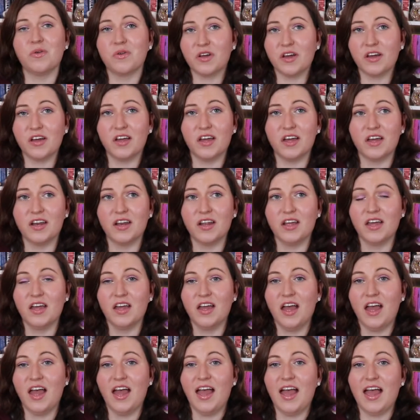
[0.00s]
good.
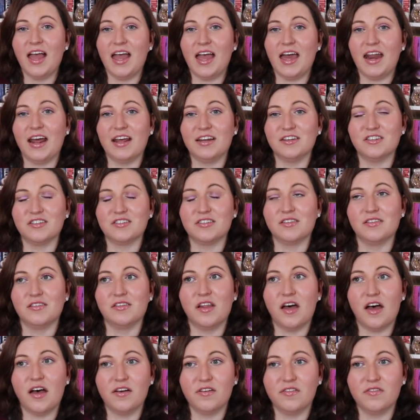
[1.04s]
And I just
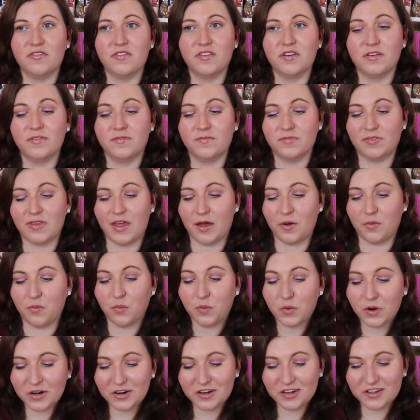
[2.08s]
love that
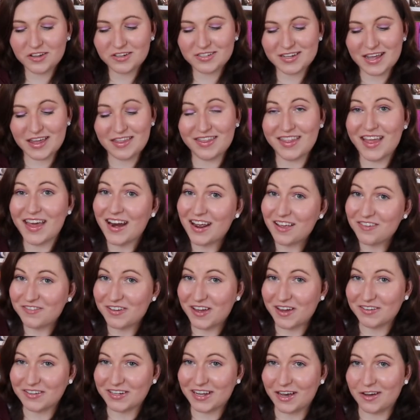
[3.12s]
world. And then I
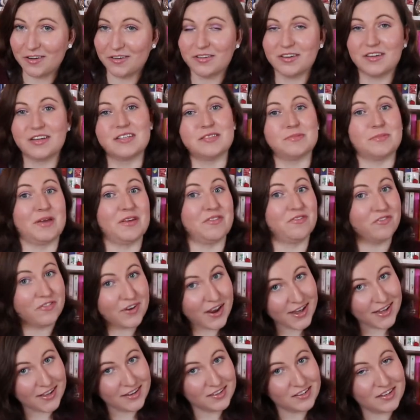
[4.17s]
found out, because my
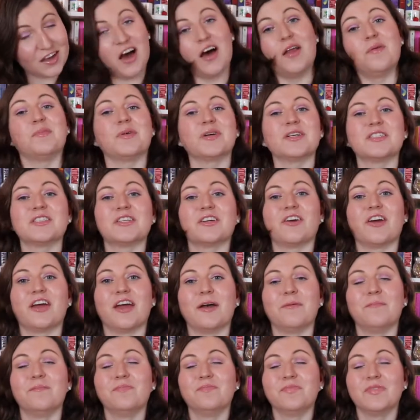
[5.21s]
friend on
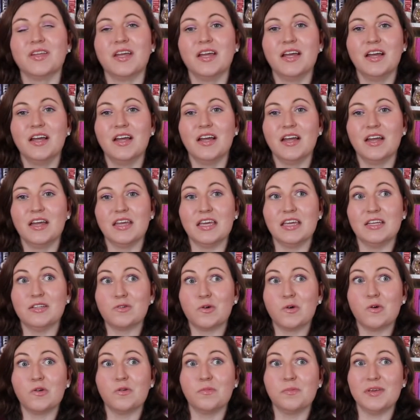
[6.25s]
Bookstagram, he
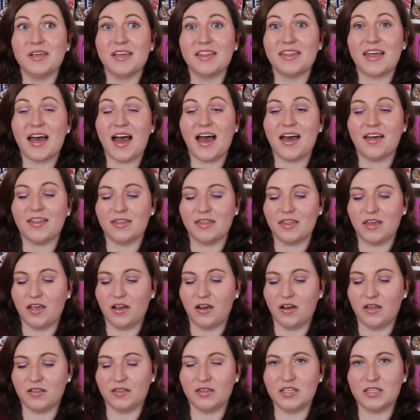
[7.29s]
told me that
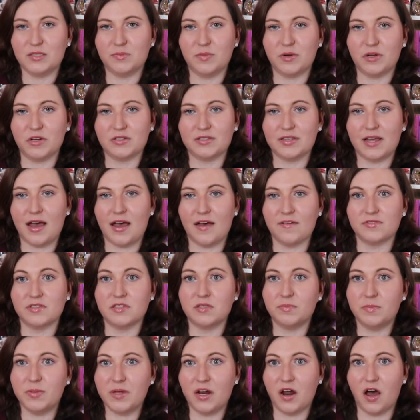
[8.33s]
these books have
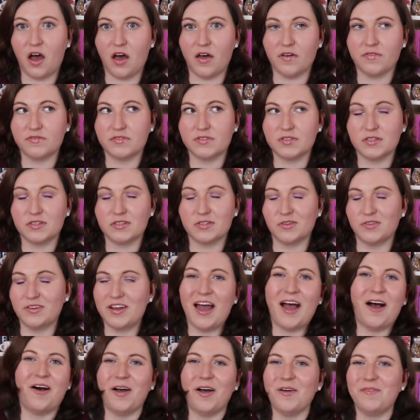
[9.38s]
spin-offs. So
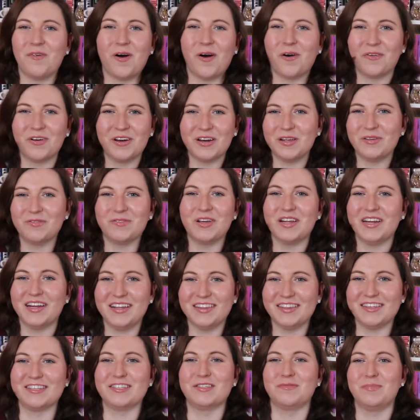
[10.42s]
now I'm already reading
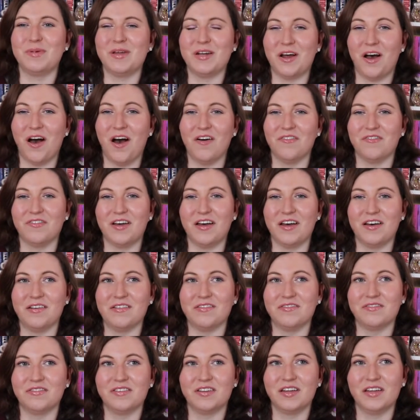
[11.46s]
the spin-off
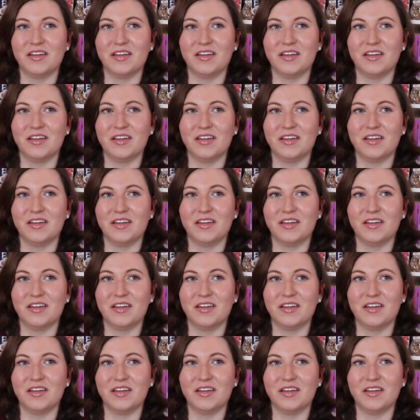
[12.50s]
of